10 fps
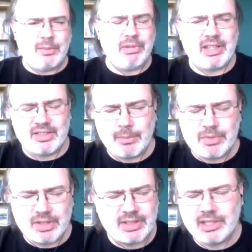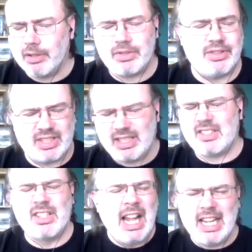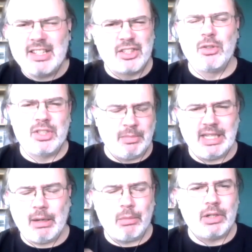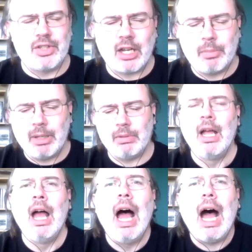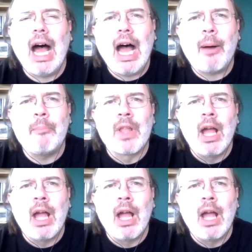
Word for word: the preconceptions and the notions and let's do something that will shock people. And